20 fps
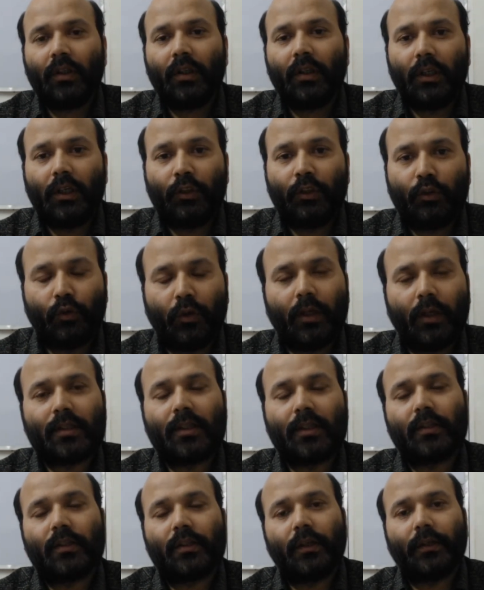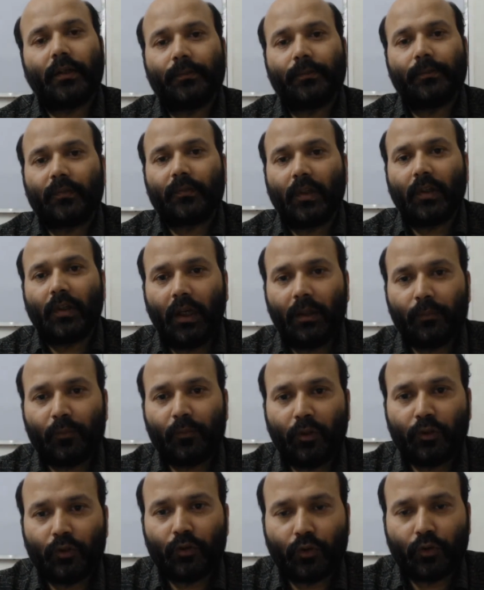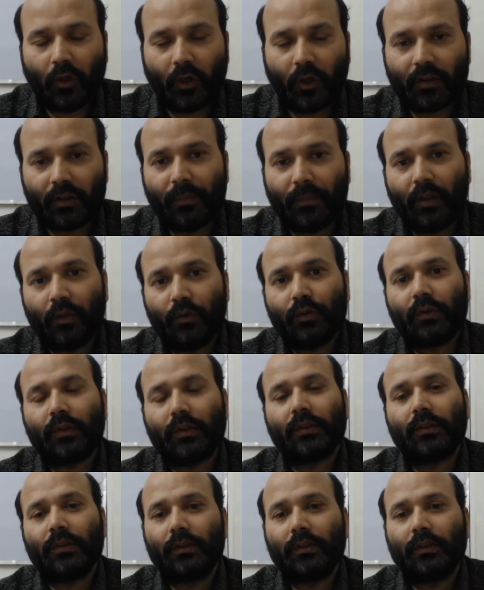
in today's session I am going to talk about